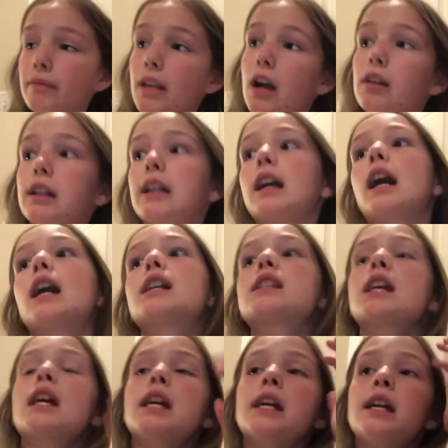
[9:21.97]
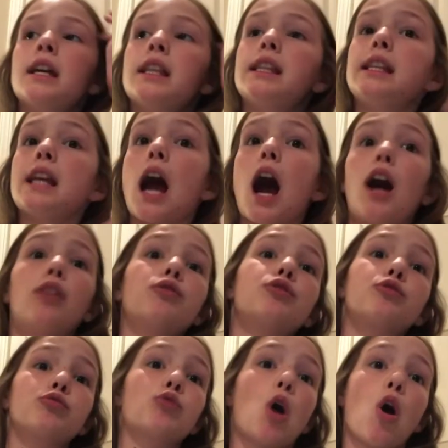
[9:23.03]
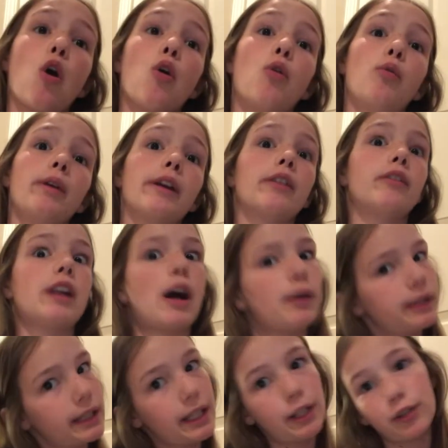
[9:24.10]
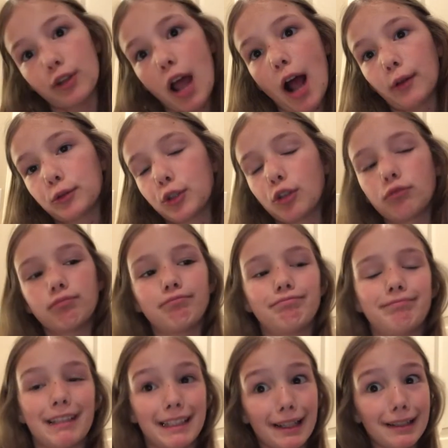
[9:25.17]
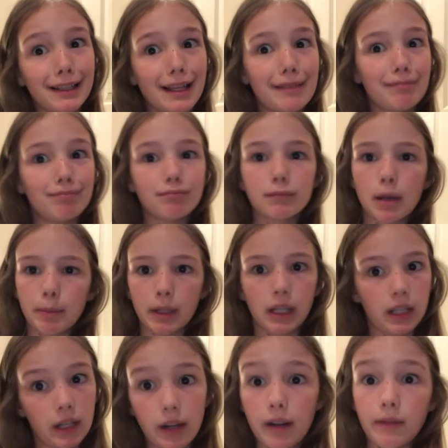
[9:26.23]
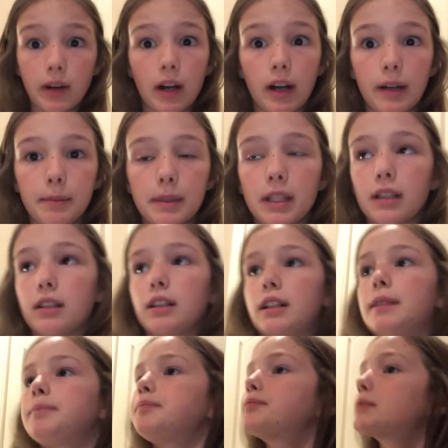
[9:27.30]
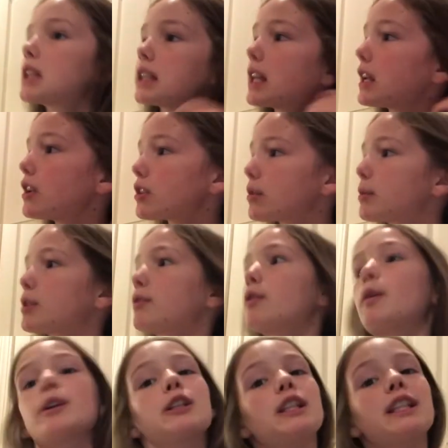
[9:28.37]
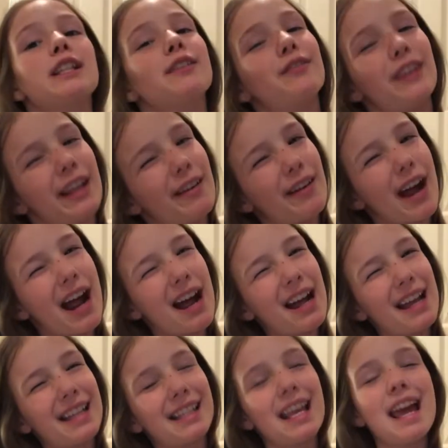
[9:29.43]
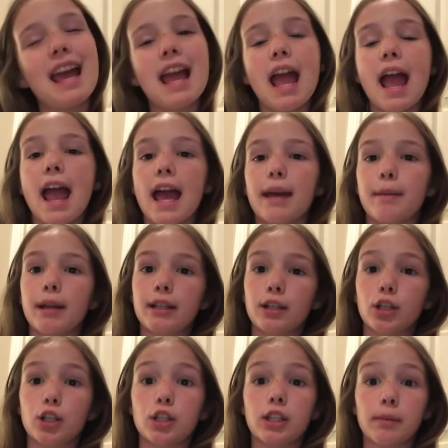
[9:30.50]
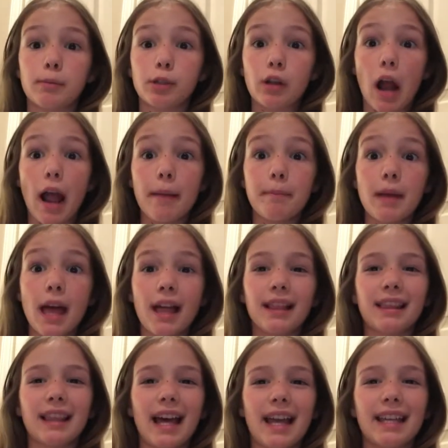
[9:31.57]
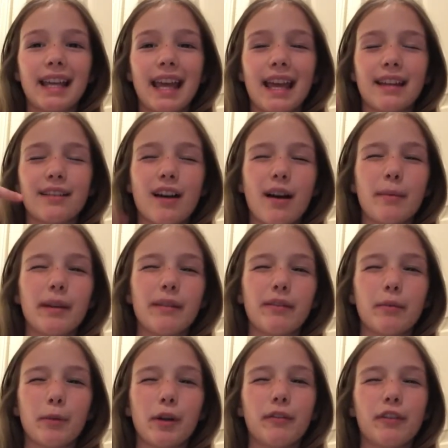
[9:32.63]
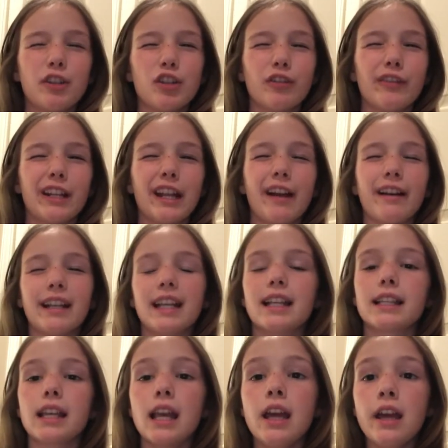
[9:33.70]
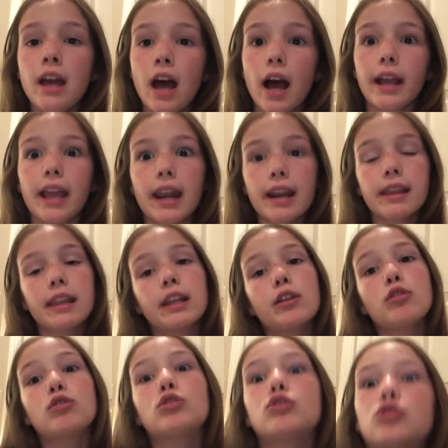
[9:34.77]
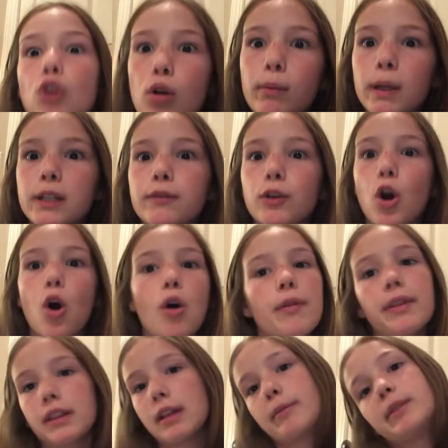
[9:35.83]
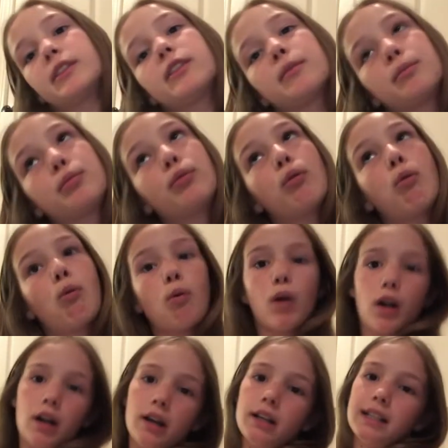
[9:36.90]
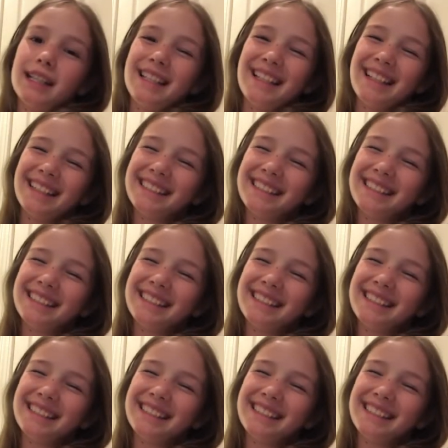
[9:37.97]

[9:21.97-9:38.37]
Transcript: Okay, guys, the outro. We are now in the outro. As I said a billion of times, thank you so much for watching this video, guys. And make sure to subscribe, like, and comment for more future video ideas. Again, thank you so much for all the love and support.